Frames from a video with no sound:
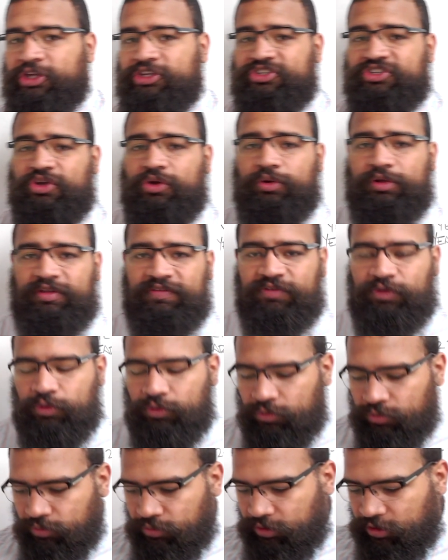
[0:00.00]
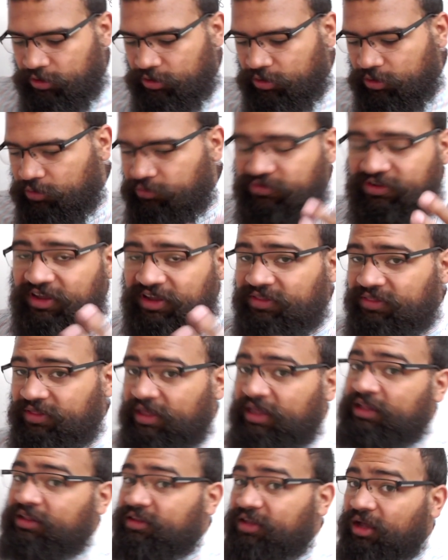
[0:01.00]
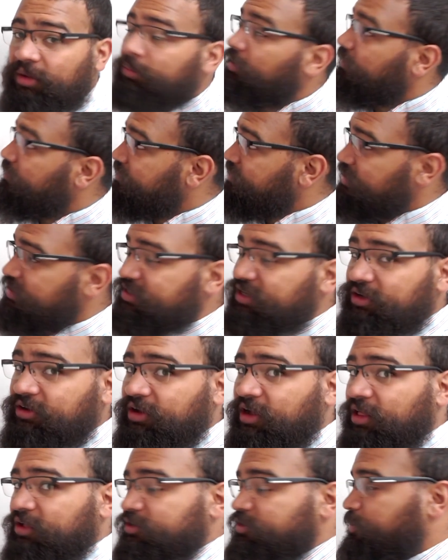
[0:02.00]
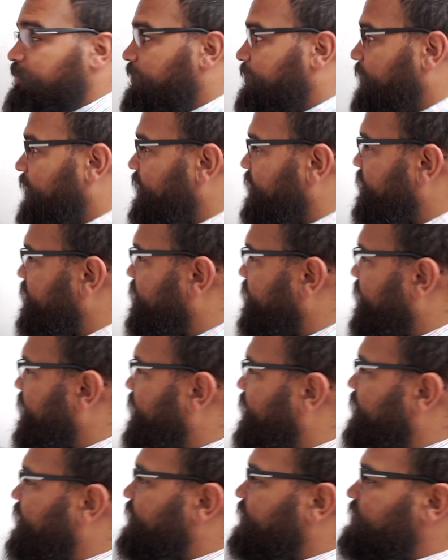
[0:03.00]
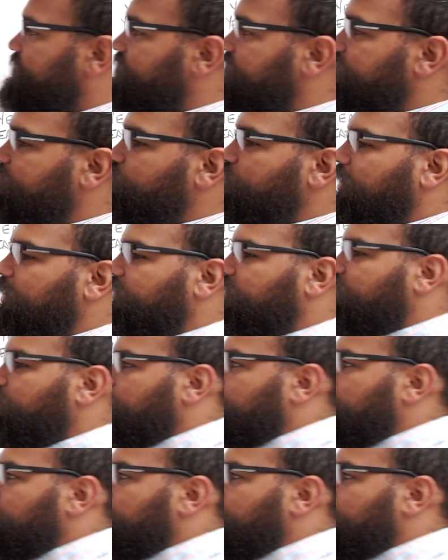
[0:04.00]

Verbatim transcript: So if you, you know, take the income of six hundred dollars per month and subtract two